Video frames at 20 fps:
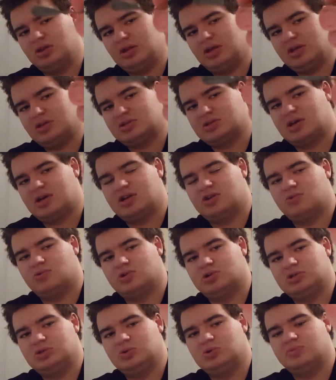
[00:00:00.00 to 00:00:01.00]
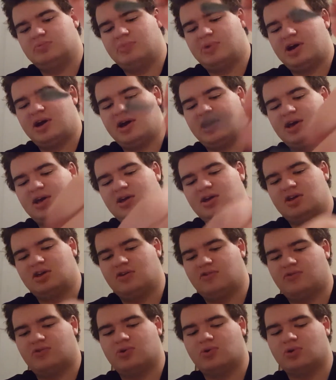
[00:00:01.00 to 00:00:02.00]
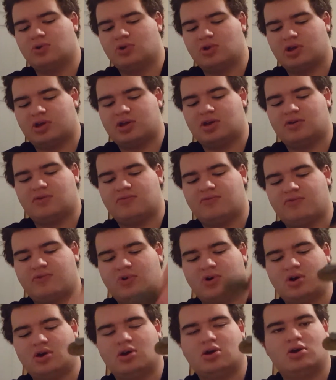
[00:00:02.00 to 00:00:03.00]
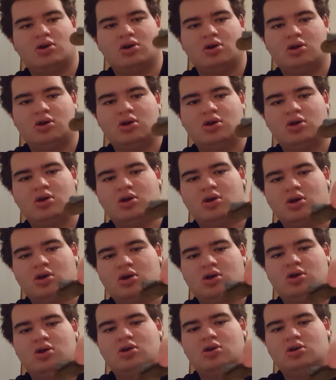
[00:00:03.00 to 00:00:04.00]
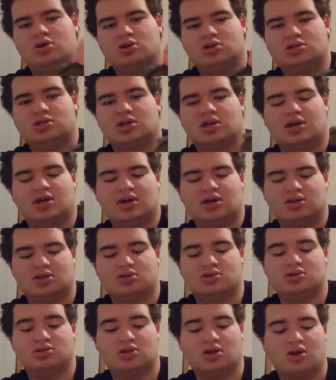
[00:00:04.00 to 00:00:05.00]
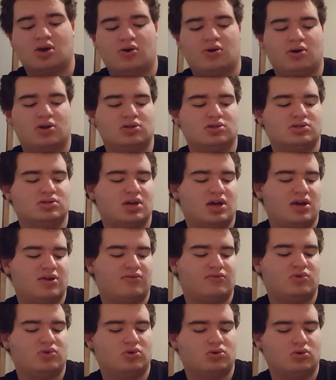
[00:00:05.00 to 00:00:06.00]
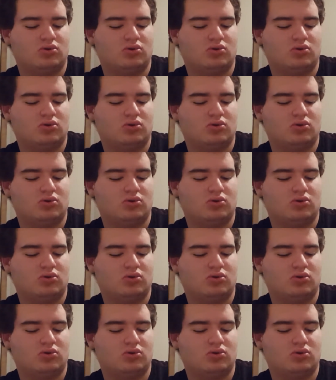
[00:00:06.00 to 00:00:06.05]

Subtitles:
That's kind of what you would buy if you were looking for jig heads to go inside of